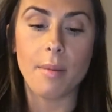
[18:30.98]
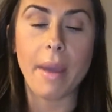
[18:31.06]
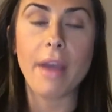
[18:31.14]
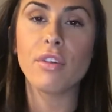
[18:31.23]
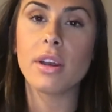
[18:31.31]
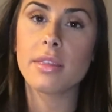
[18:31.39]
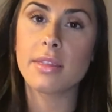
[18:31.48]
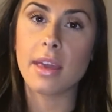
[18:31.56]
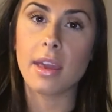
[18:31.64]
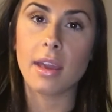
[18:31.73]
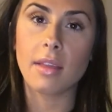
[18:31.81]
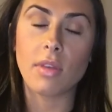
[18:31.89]

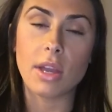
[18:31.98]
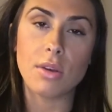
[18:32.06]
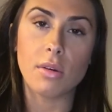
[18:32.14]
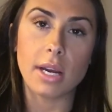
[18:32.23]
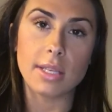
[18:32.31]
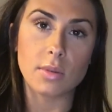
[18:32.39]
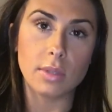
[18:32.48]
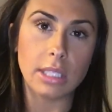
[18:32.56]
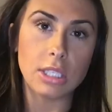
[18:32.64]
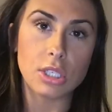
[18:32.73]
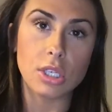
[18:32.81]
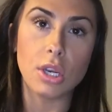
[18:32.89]
Everything that you guys will
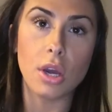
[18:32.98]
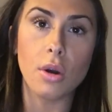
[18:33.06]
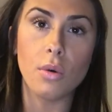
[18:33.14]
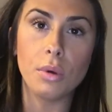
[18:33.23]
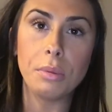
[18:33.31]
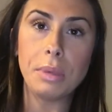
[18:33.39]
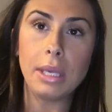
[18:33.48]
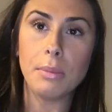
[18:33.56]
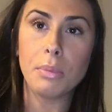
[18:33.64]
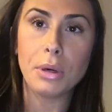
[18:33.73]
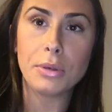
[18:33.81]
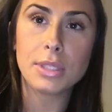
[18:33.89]
need to know will be
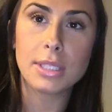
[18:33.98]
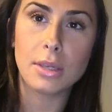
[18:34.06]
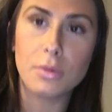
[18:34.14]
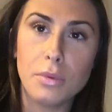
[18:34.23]
posted,